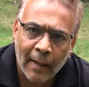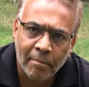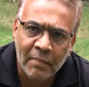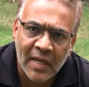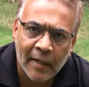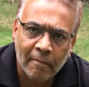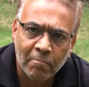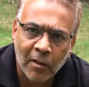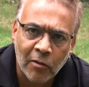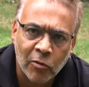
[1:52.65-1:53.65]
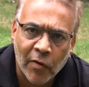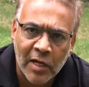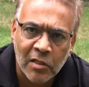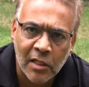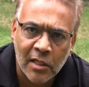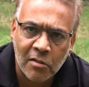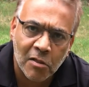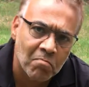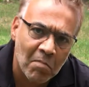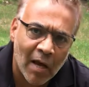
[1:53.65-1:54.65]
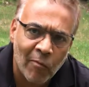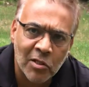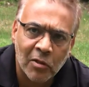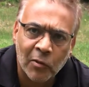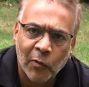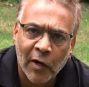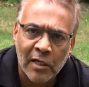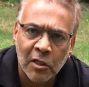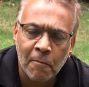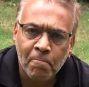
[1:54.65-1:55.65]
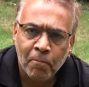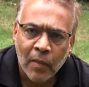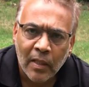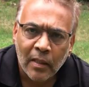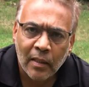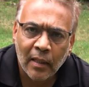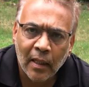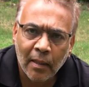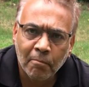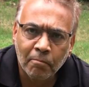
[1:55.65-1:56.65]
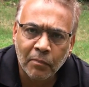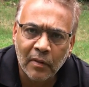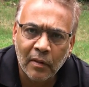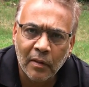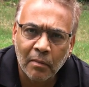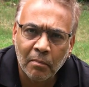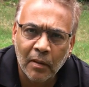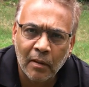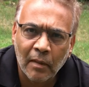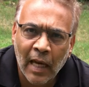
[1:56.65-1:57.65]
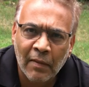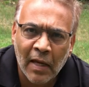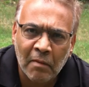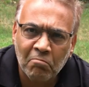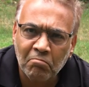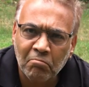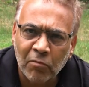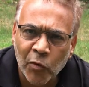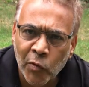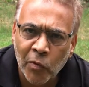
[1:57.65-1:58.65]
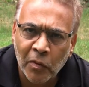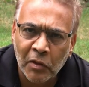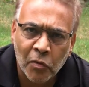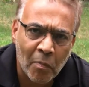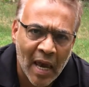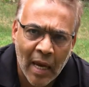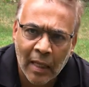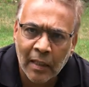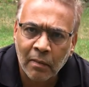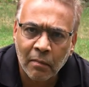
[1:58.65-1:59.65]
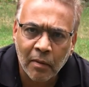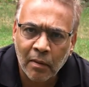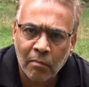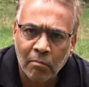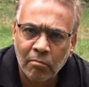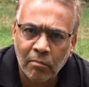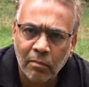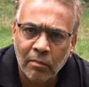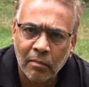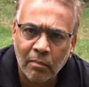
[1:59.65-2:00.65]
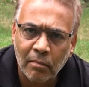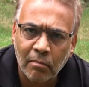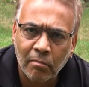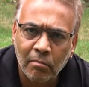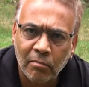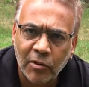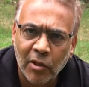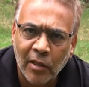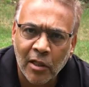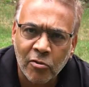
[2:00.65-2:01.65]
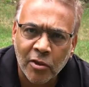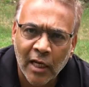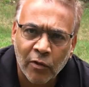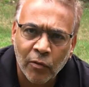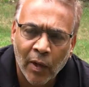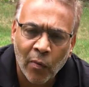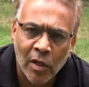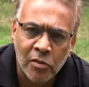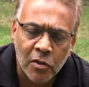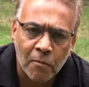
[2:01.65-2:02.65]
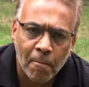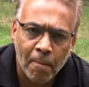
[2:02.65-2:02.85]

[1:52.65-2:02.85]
being a little crazy, because I was a little crazy, and then grew into a man and started to understand who I was.